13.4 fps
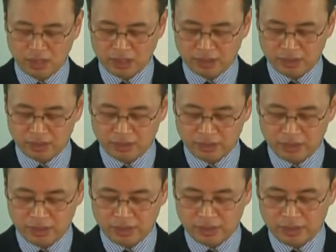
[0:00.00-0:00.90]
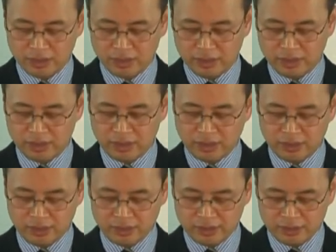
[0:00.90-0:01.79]
are the
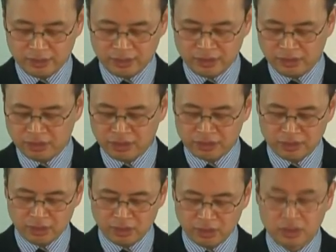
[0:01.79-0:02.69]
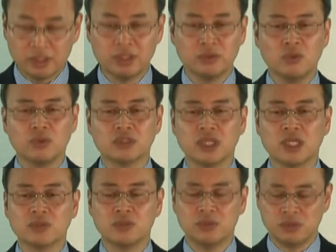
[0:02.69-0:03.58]
shortest books
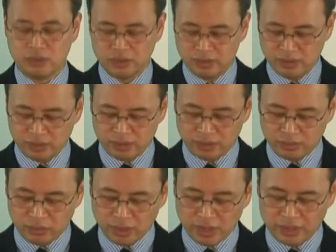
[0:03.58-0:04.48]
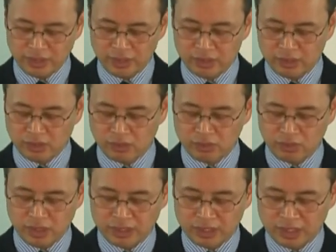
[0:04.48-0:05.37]
of the Old
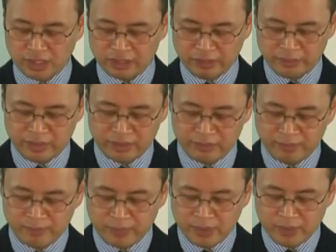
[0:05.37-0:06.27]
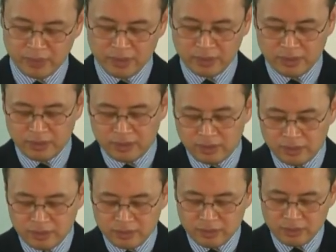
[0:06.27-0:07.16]
and New
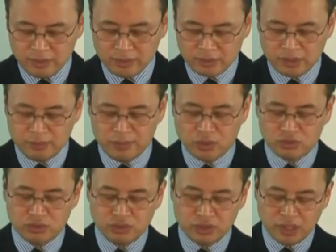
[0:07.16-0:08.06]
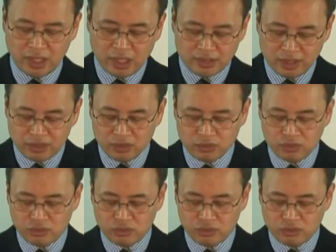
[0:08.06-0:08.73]
Testament Bible.